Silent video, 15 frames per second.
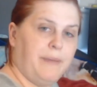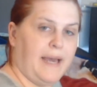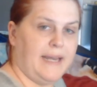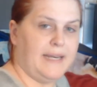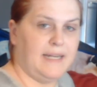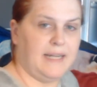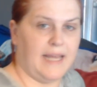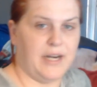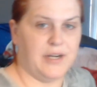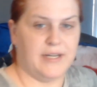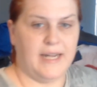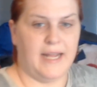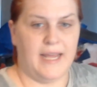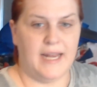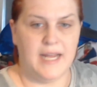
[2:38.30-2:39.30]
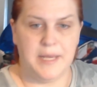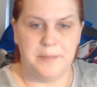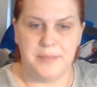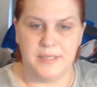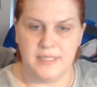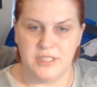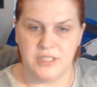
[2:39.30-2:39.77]
glare today, and I
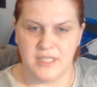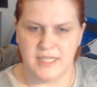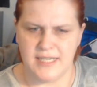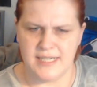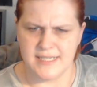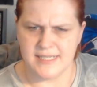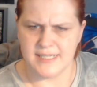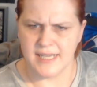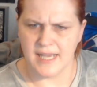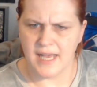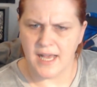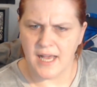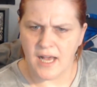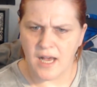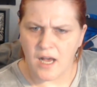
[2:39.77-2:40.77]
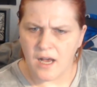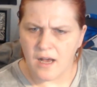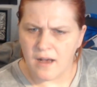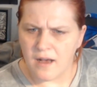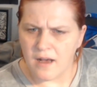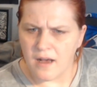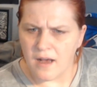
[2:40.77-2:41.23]
apologize.
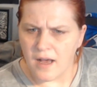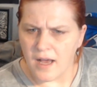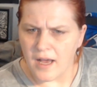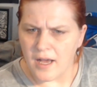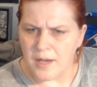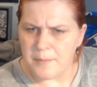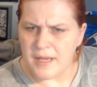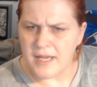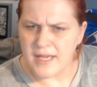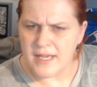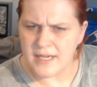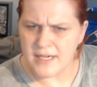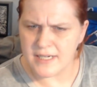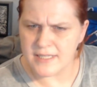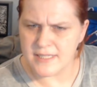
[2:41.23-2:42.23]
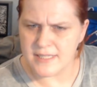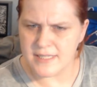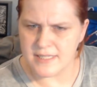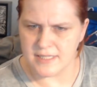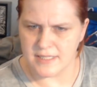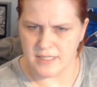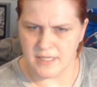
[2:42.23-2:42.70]
Let's
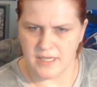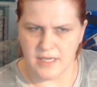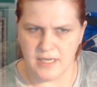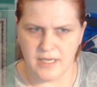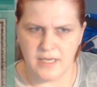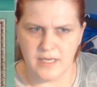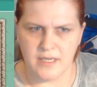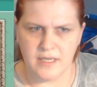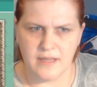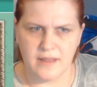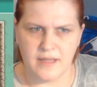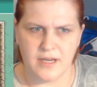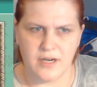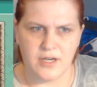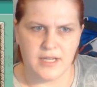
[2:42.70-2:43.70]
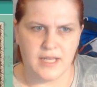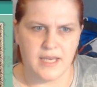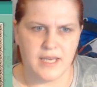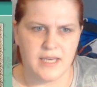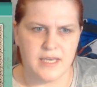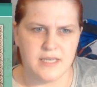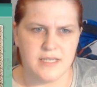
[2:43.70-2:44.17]
see. There it
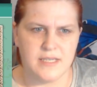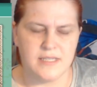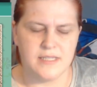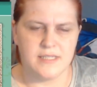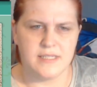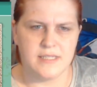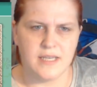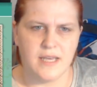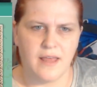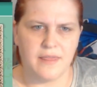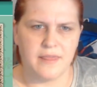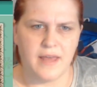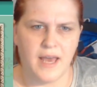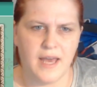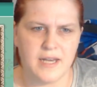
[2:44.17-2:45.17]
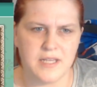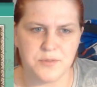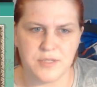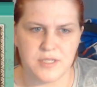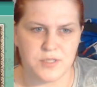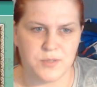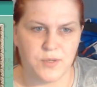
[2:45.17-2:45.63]
is. That is
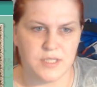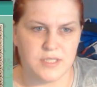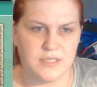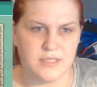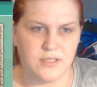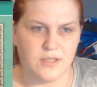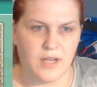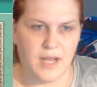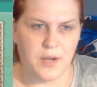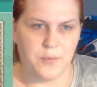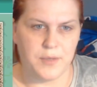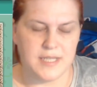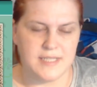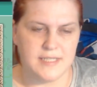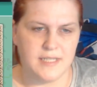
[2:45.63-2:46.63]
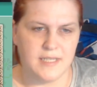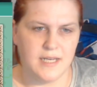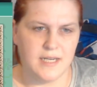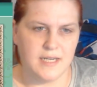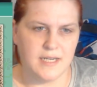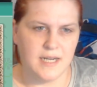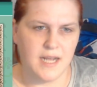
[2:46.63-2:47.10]
what it's going to look like when it's
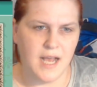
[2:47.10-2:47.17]
done.